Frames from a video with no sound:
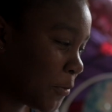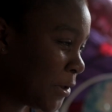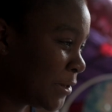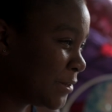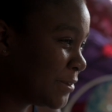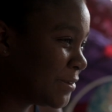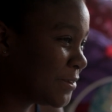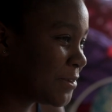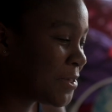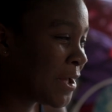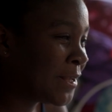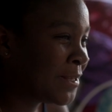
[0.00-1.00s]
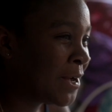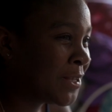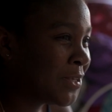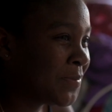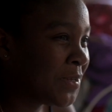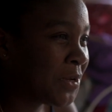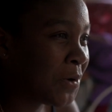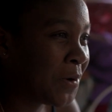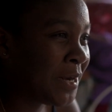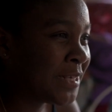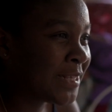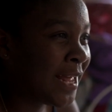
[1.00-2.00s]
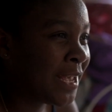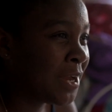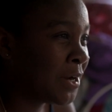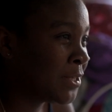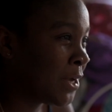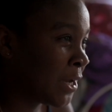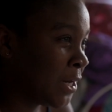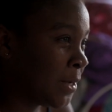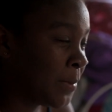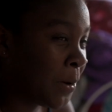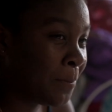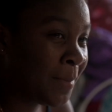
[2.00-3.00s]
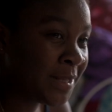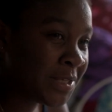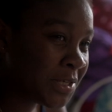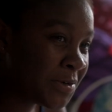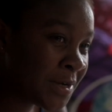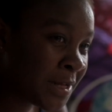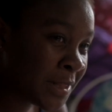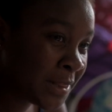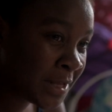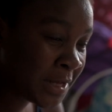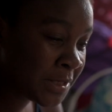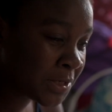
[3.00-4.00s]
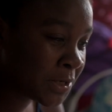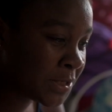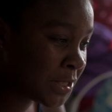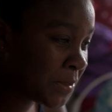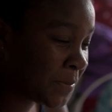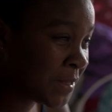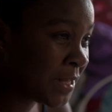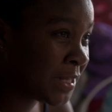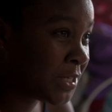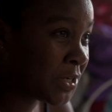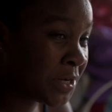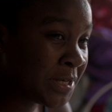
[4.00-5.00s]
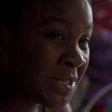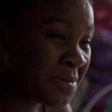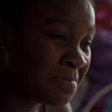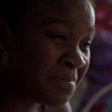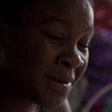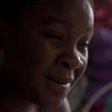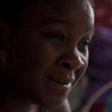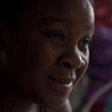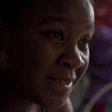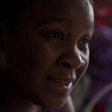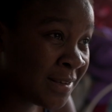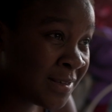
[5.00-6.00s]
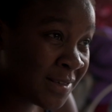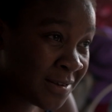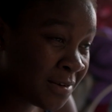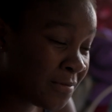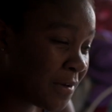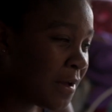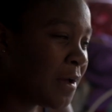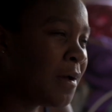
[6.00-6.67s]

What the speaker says: Well, yeah, talk to me now, and it's like you're talking about material things. You're telling me that you're his boss and stuff.